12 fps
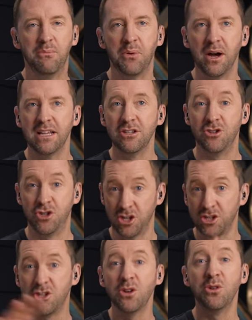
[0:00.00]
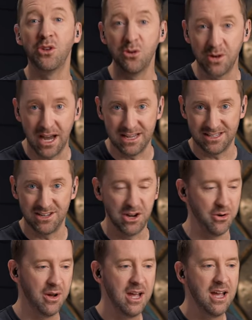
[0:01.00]
But just so you guys
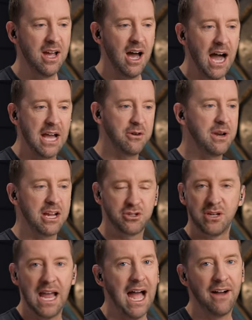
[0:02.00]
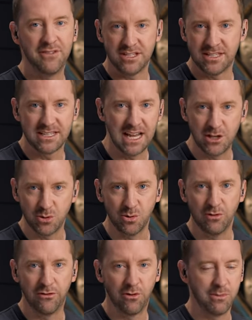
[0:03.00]
know, I don't actually have a
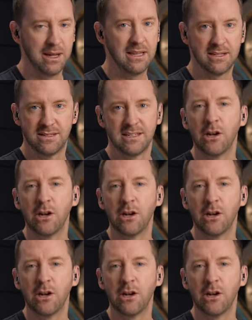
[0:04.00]
schedule for my lessons.